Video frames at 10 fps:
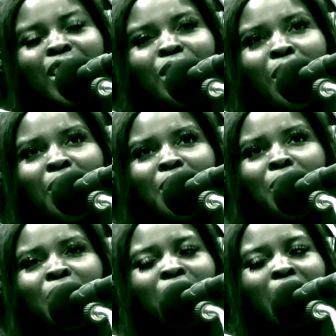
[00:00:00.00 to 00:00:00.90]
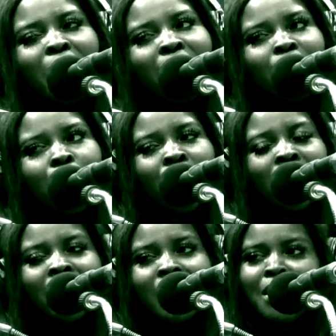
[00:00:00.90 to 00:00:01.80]
So, you want to share your
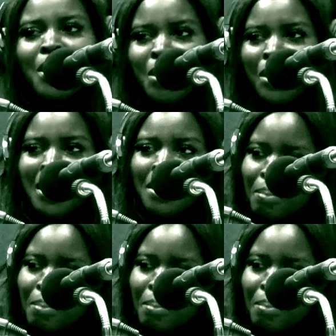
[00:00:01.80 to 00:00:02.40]
experiences, the good and the